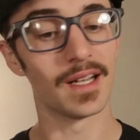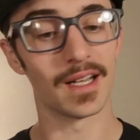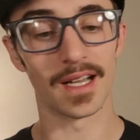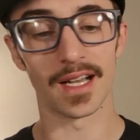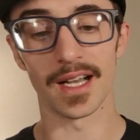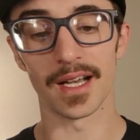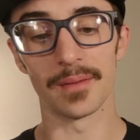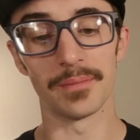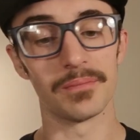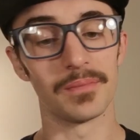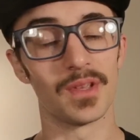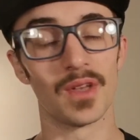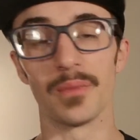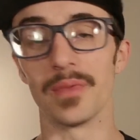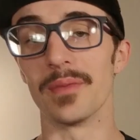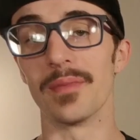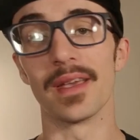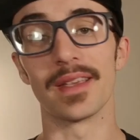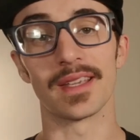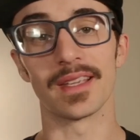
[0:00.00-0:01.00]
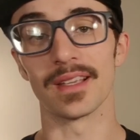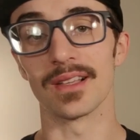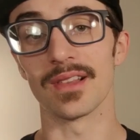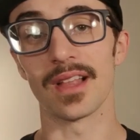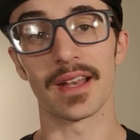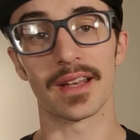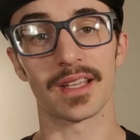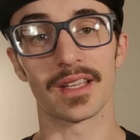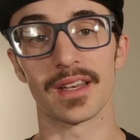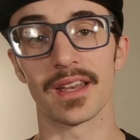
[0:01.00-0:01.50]
Um, you'll be making a
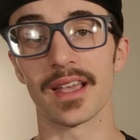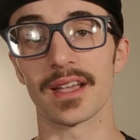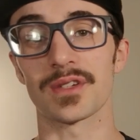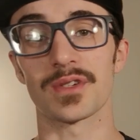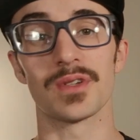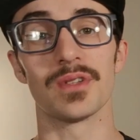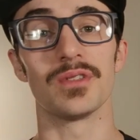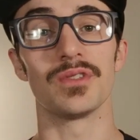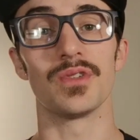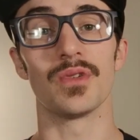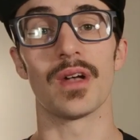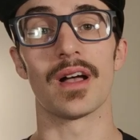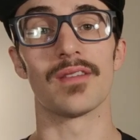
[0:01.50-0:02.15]
lot of connections.